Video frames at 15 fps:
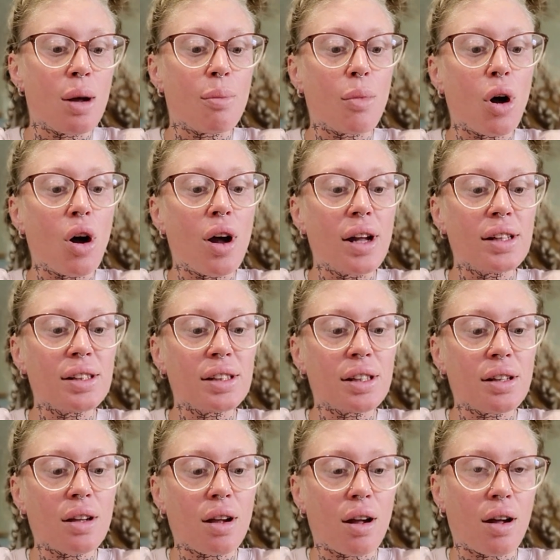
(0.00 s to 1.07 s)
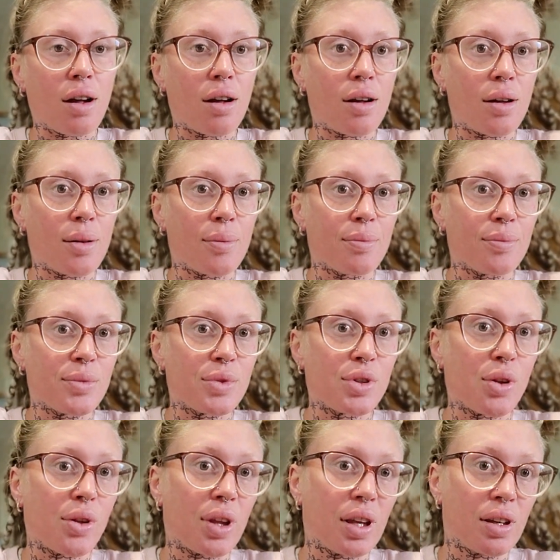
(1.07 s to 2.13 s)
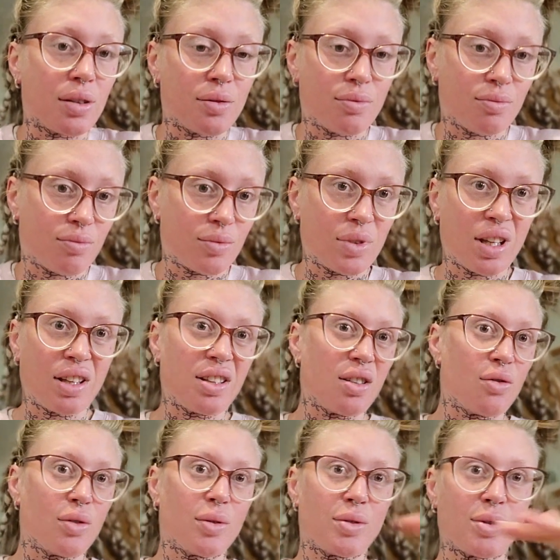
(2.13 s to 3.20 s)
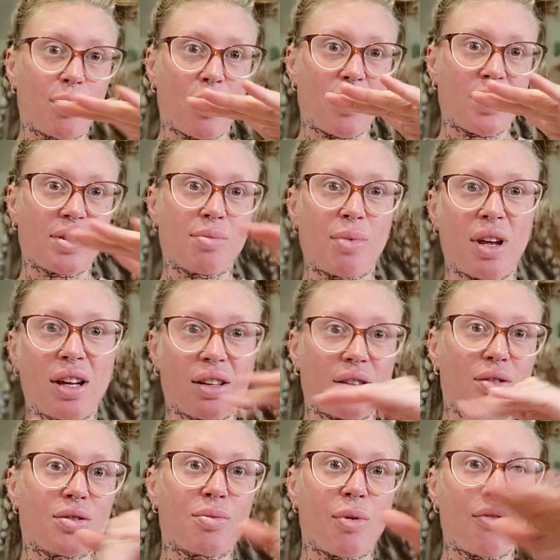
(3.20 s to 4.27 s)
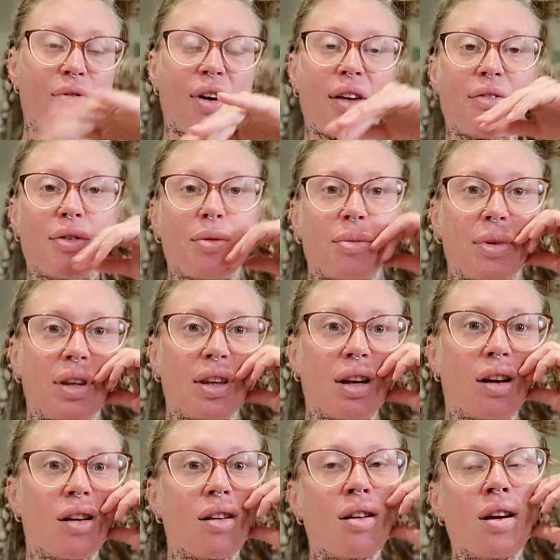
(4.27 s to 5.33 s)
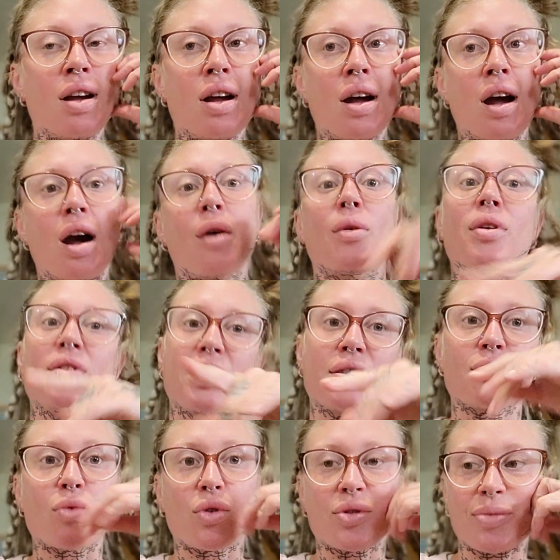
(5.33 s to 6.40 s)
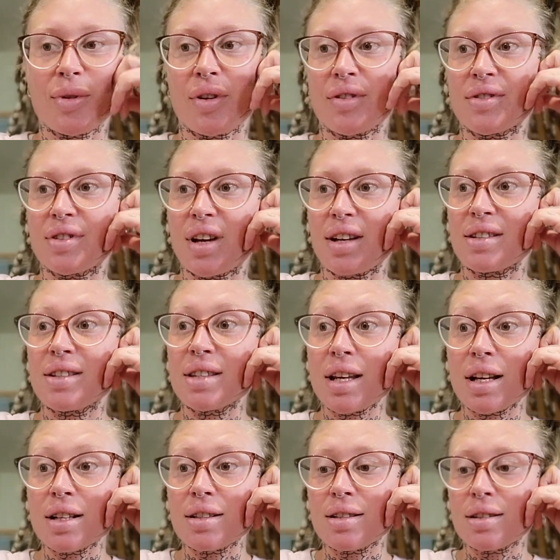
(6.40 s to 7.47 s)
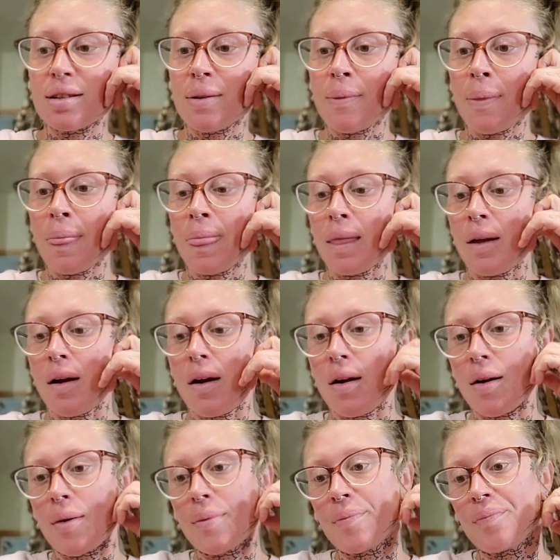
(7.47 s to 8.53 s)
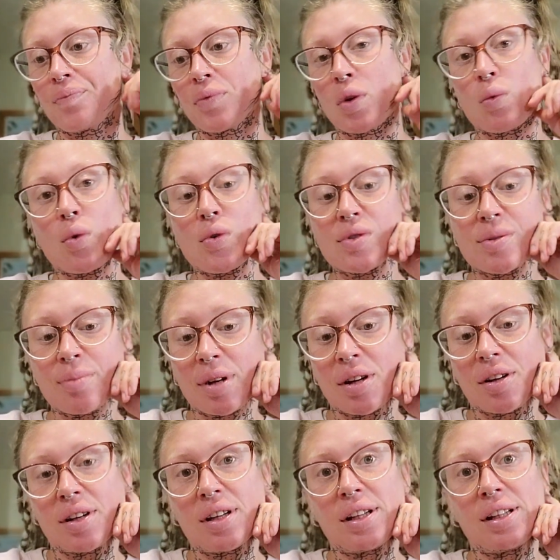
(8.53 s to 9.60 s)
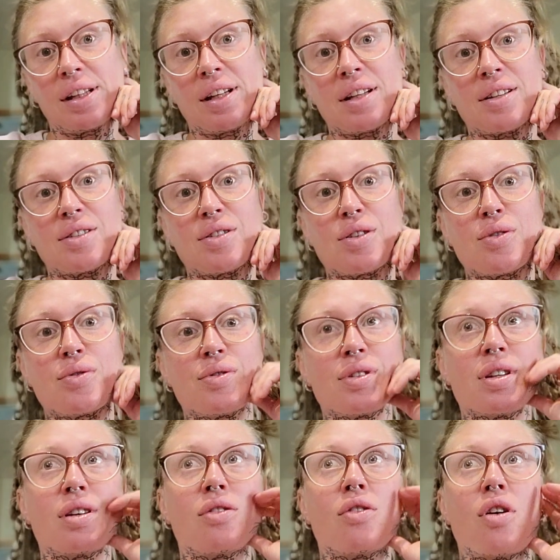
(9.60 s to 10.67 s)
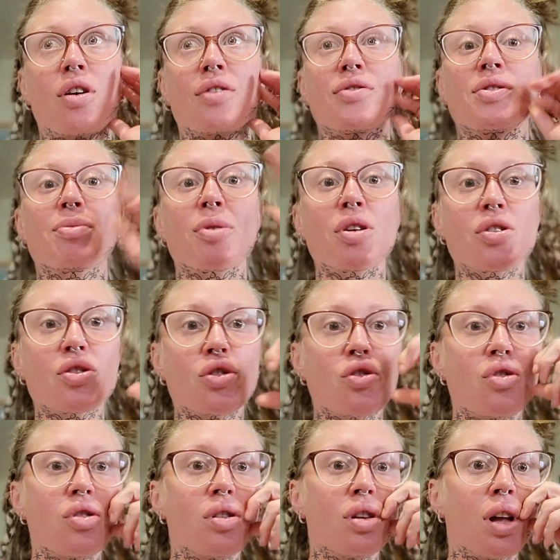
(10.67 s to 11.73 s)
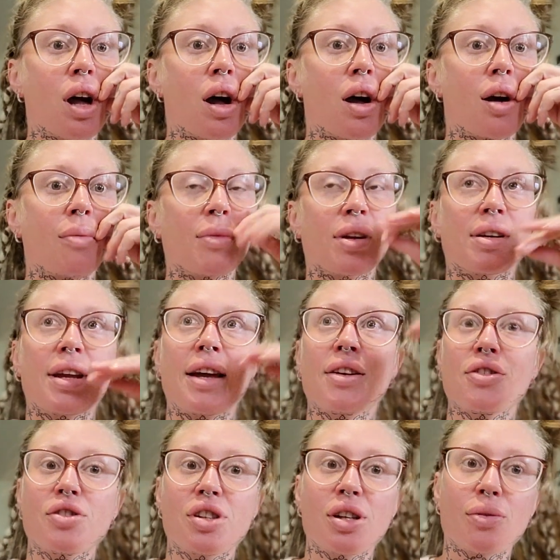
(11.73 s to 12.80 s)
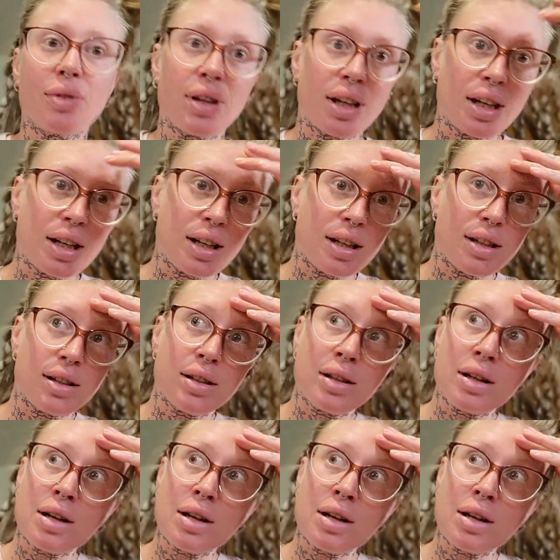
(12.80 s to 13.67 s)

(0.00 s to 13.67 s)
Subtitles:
pot. So they it only was about this big, and there's about 5 of them in there. Oh well, and then rosemary on the side, 6. Rosemary is used in a lot of spiritual and energy related